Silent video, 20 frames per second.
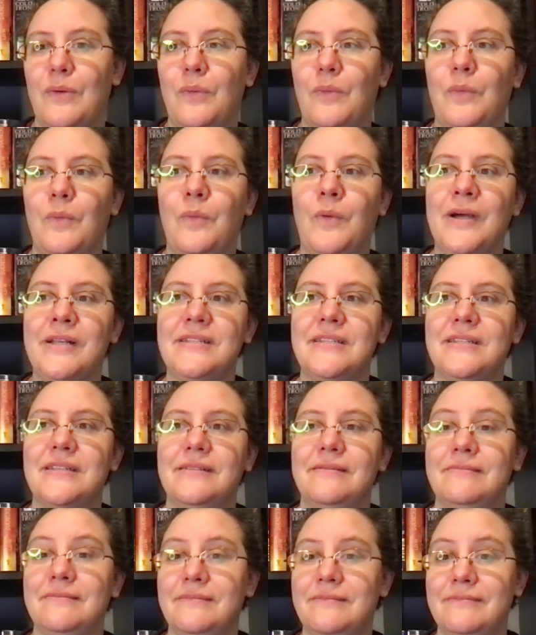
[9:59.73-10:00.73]
what
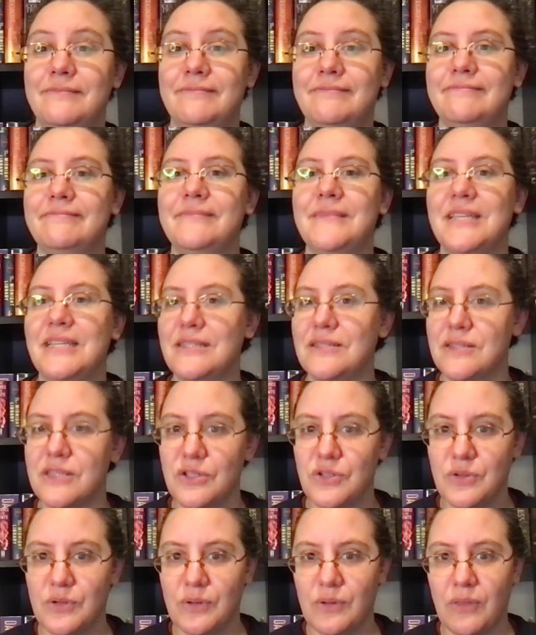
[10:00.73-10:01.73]
is the
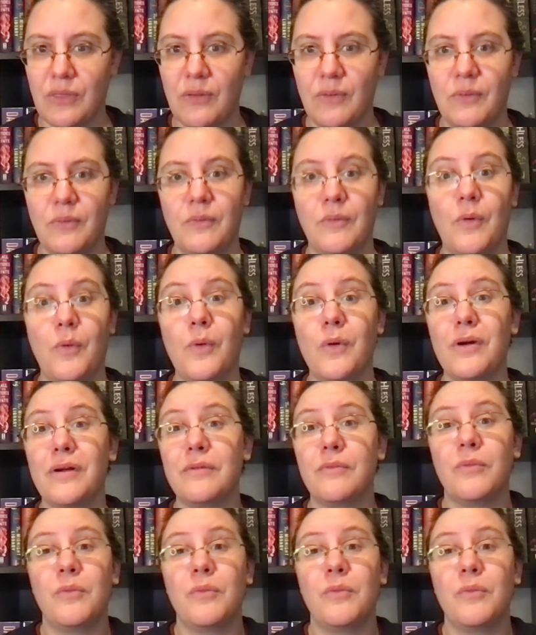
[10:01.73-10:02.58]
truth or